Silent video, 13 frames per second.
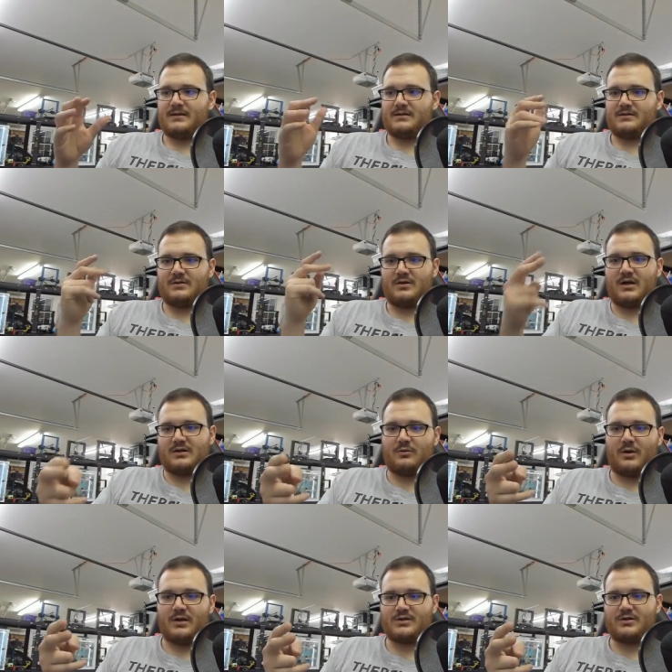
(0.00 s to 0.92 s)
cut the
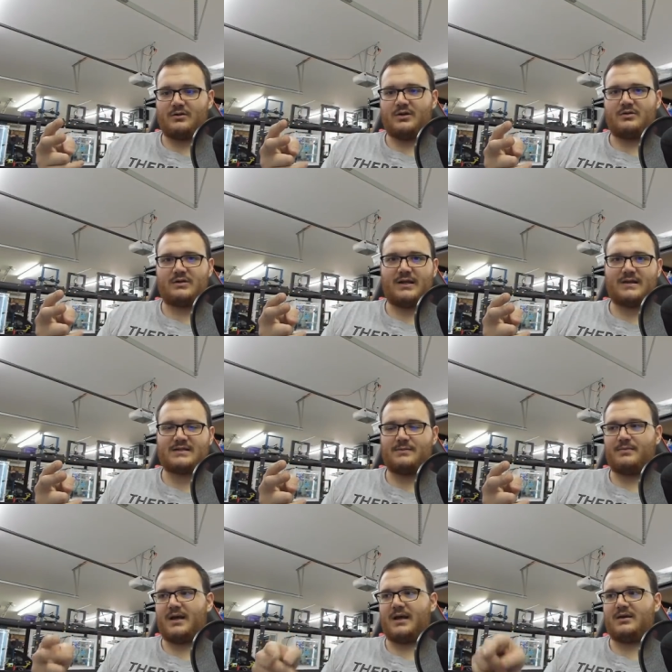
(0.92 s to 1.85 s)
wires going to your DC
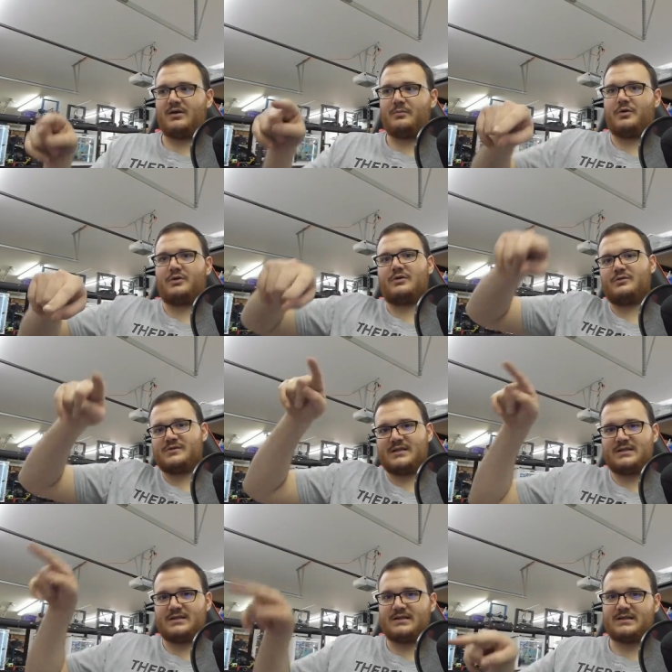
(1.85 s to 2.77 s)
bed, you put those
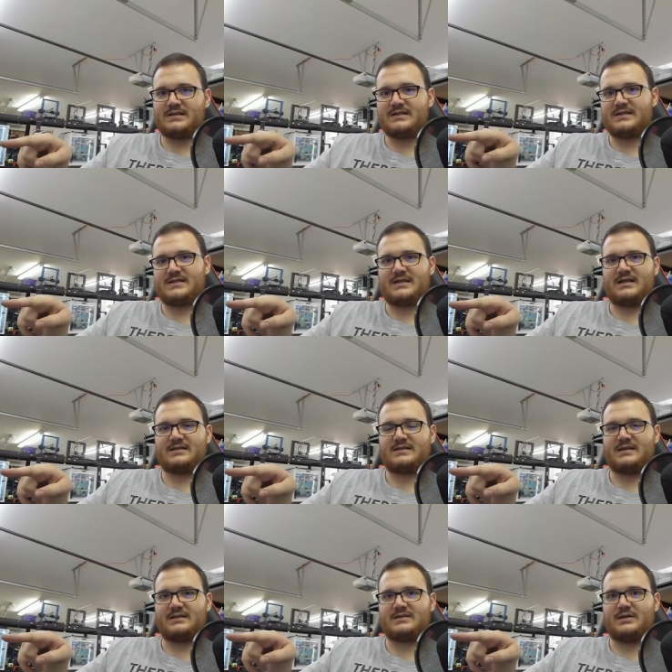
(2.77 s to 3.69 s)
into the DC side of the
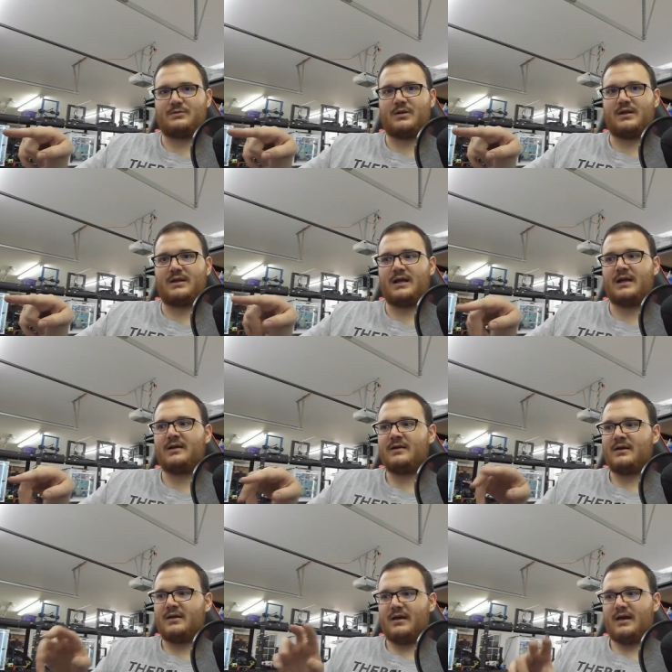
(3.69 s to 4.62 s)
solid state relay,
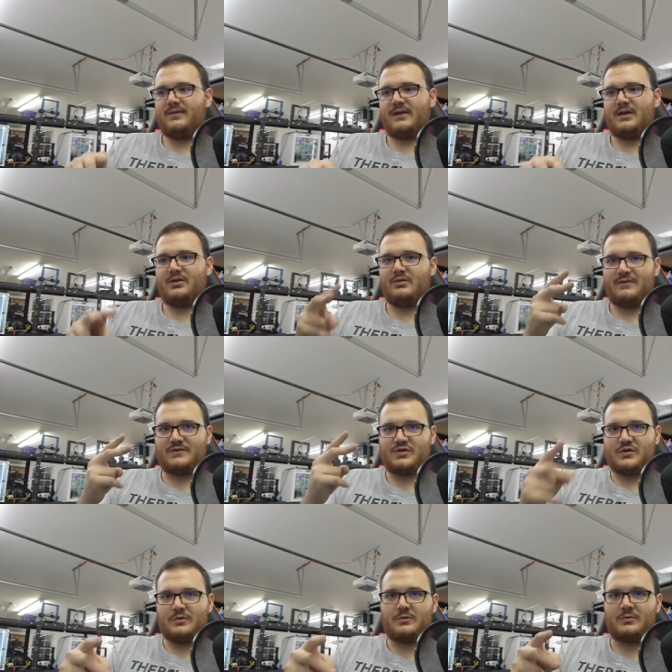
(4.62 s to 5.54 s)
and then you have
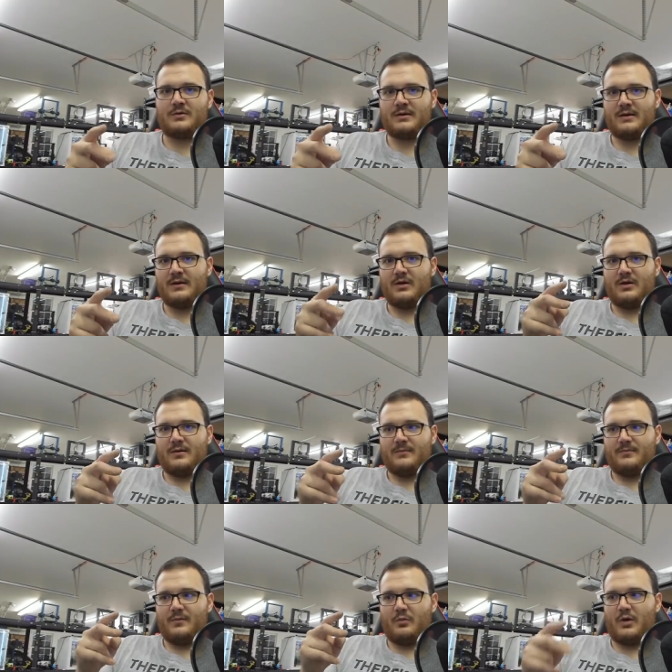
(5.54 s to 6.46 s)
2
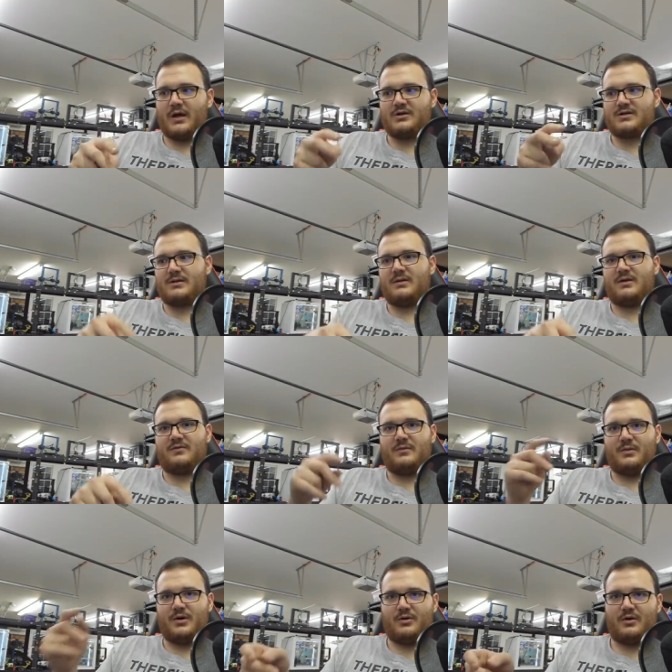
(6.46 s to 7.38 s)
wires coming
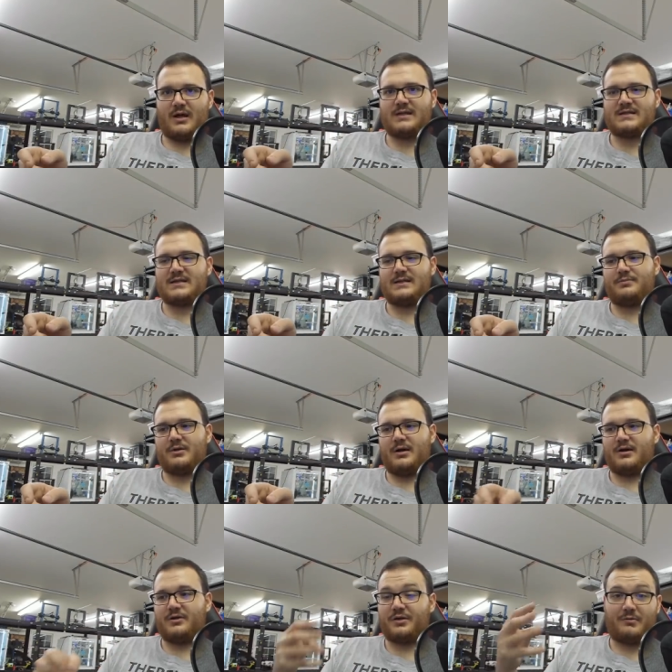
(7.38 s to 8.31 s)
from your AC
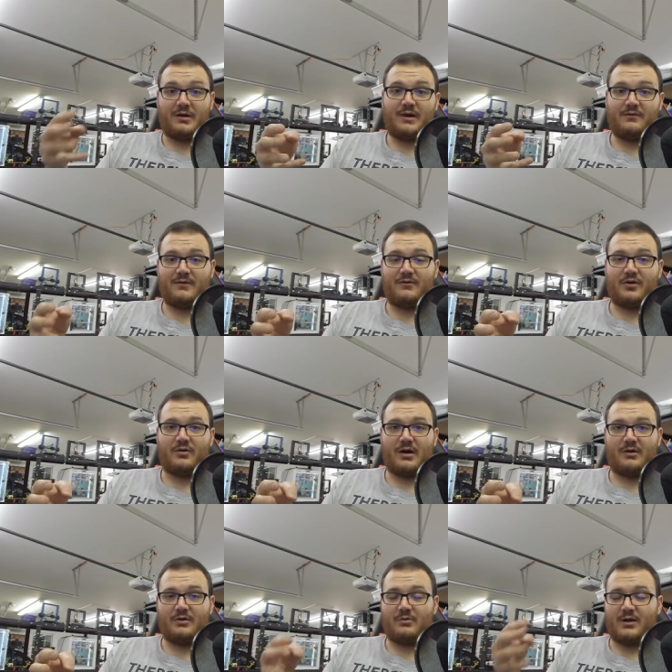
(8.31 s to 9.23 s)
plug, 3 if you have a
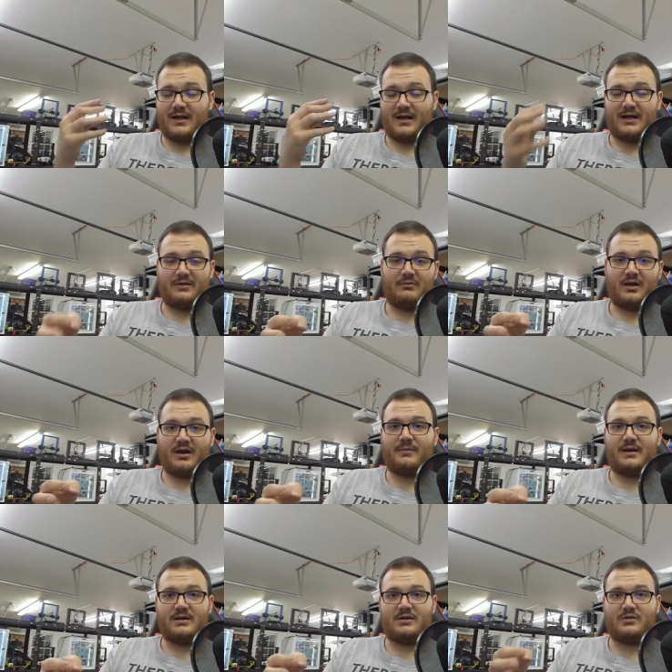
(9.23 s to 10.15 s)
grounded one. I highly
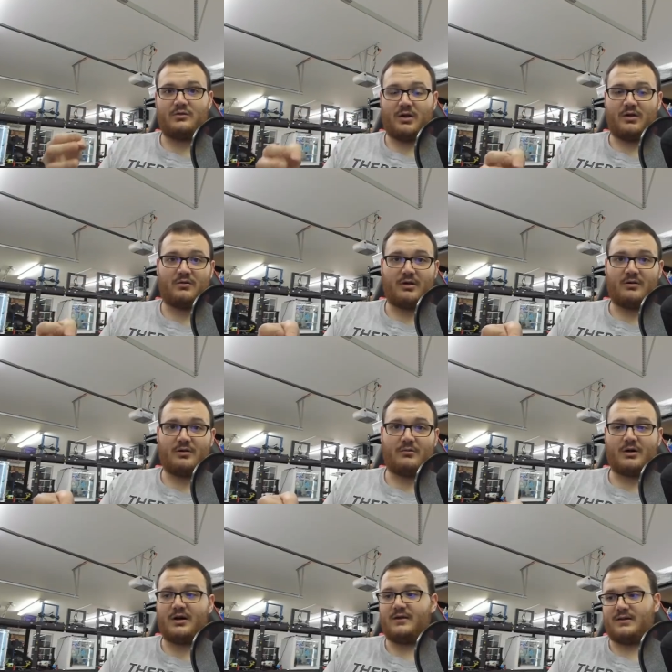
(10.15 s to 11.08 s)
recommend doing a grounded
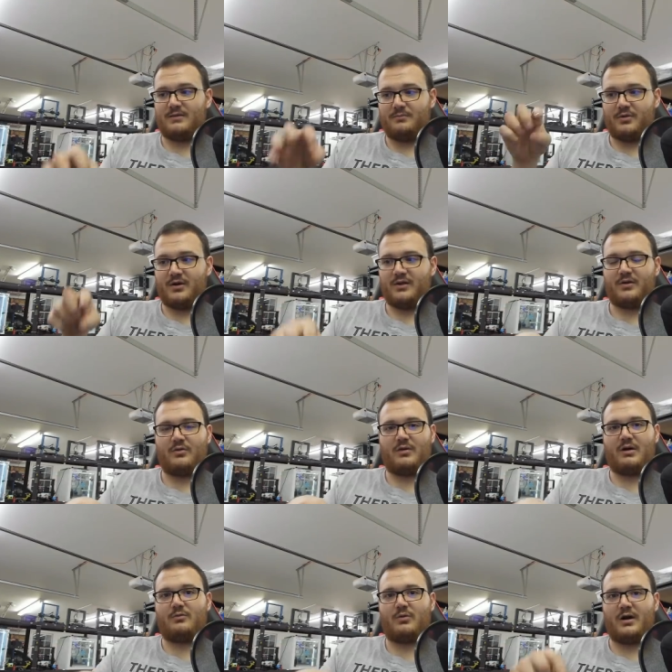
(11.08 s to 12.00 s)
one and then putting the
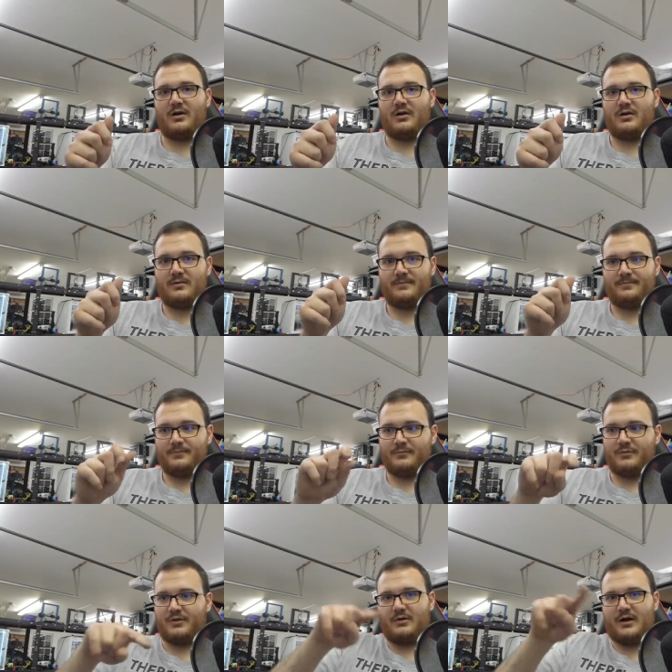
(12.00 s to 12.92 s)
ground wire
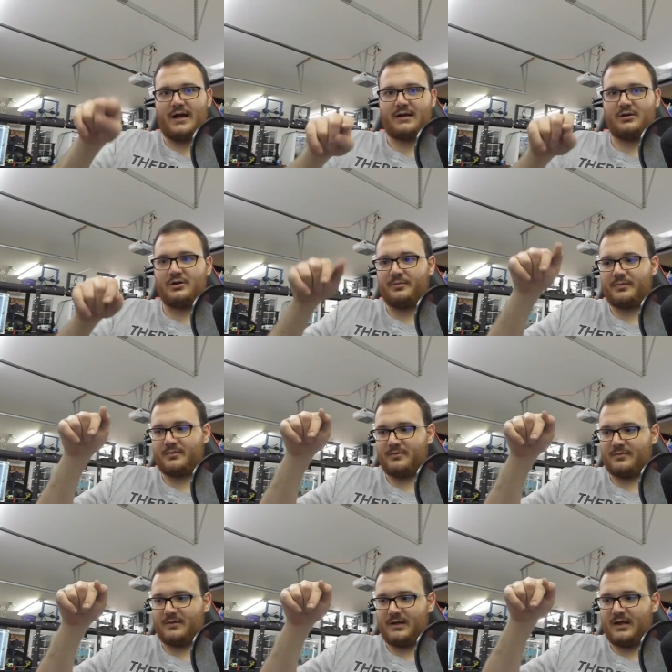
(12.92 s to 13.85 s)
with a little eye loop
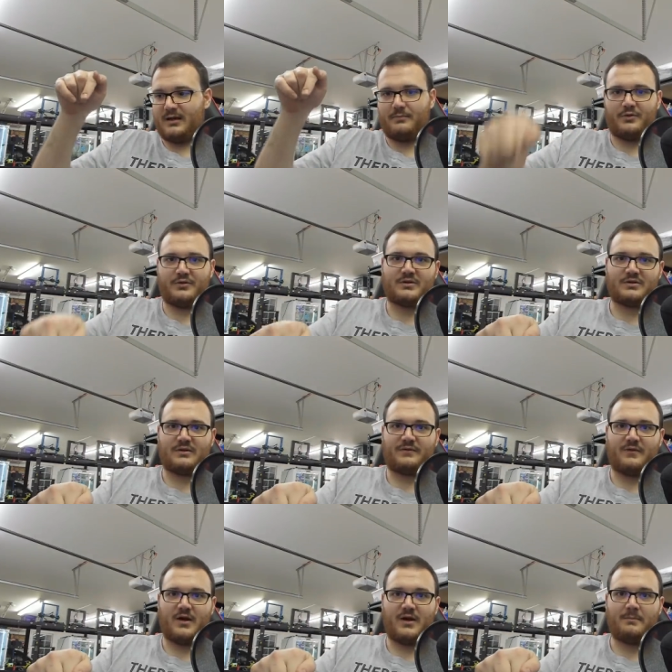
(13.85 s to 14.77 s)
and bolted to the
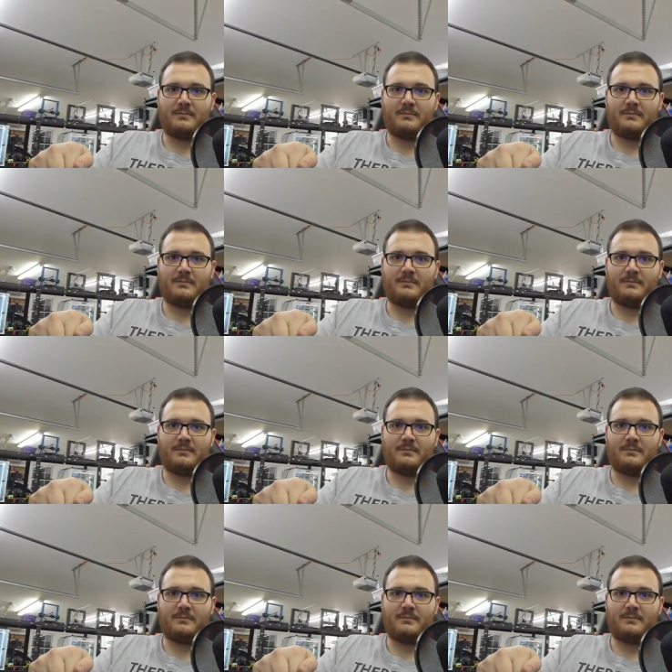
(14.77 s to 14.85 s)
frame.